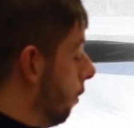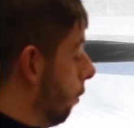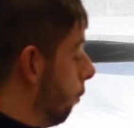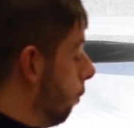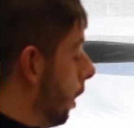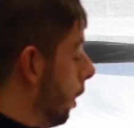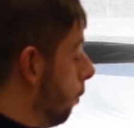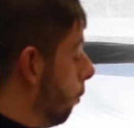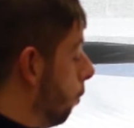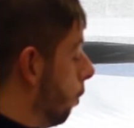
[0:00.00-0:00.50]

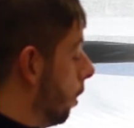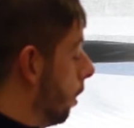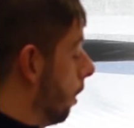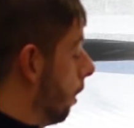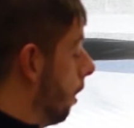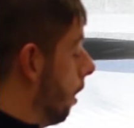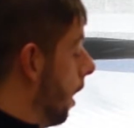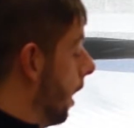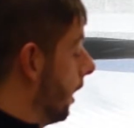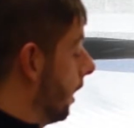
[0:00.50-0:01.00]
We would
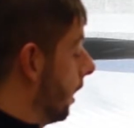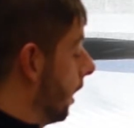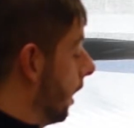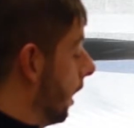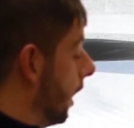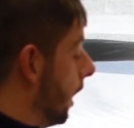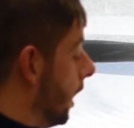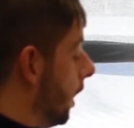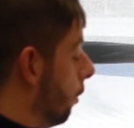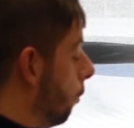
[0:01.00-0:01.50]
like
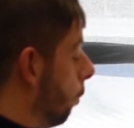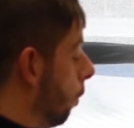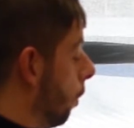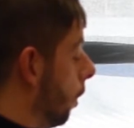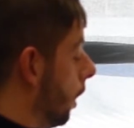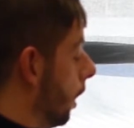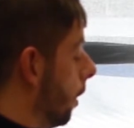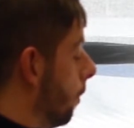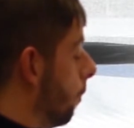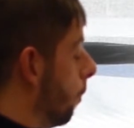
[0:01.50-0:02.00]

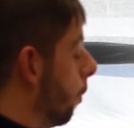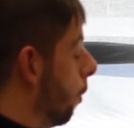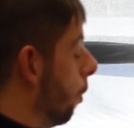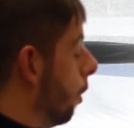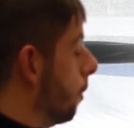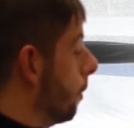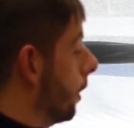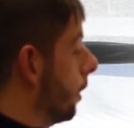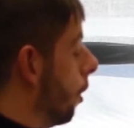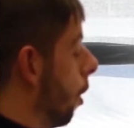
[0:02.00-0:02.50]
equal
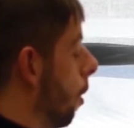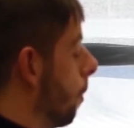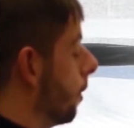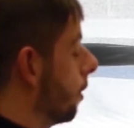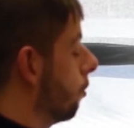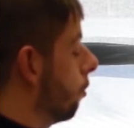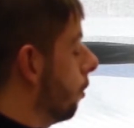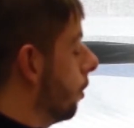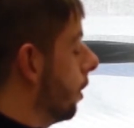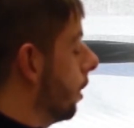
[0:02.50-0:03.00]
employment
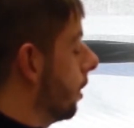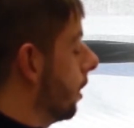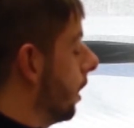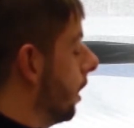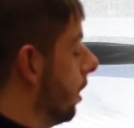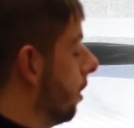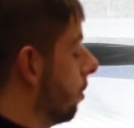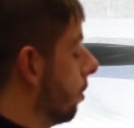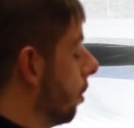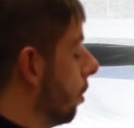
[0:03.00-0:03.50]

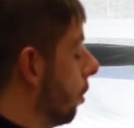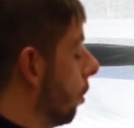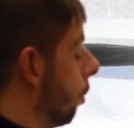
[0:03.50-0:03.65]
opportunities.